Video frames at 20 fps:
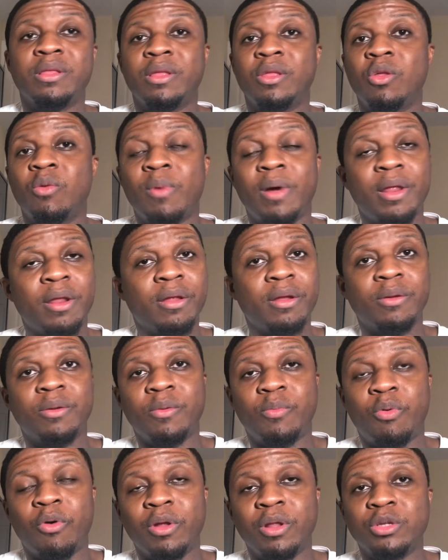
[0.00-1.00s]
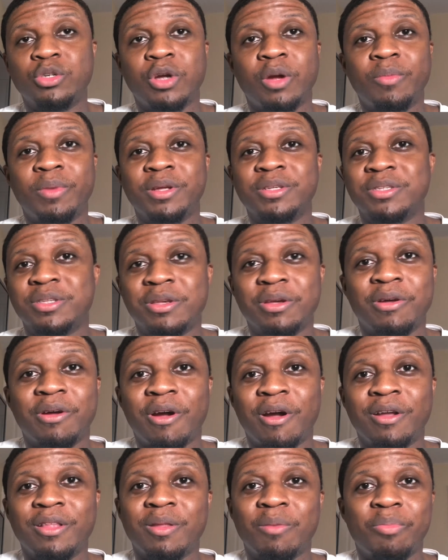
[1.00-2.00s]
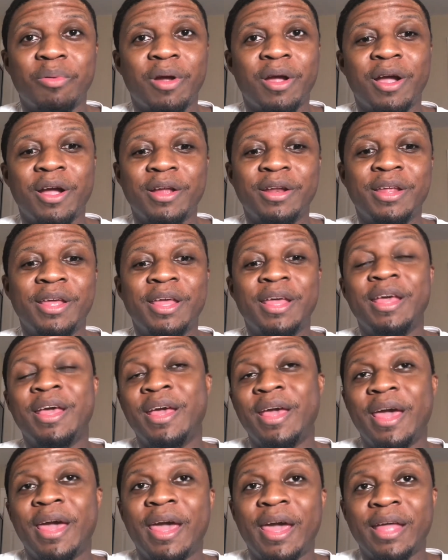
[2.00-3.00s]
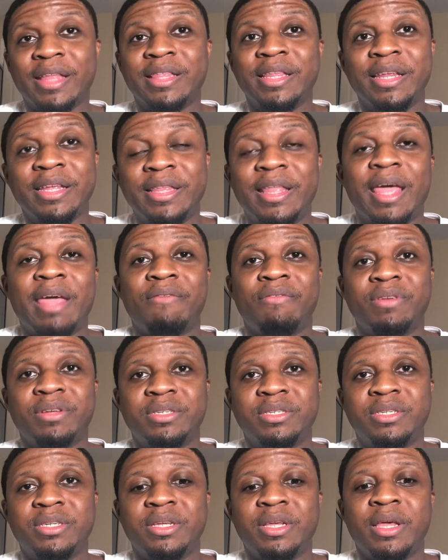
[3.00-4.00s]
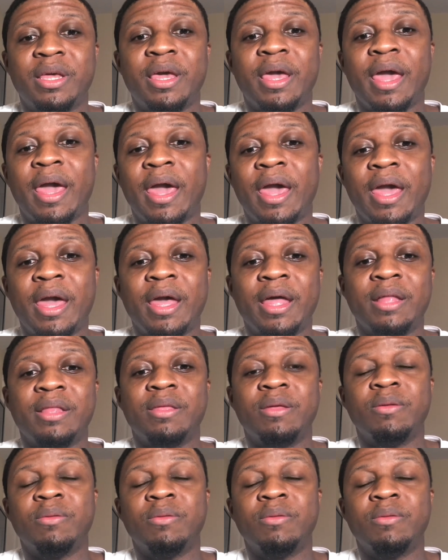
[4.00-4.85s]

Nobody on the Portland Trailblazers could guard LeBron and Anthony Davis. And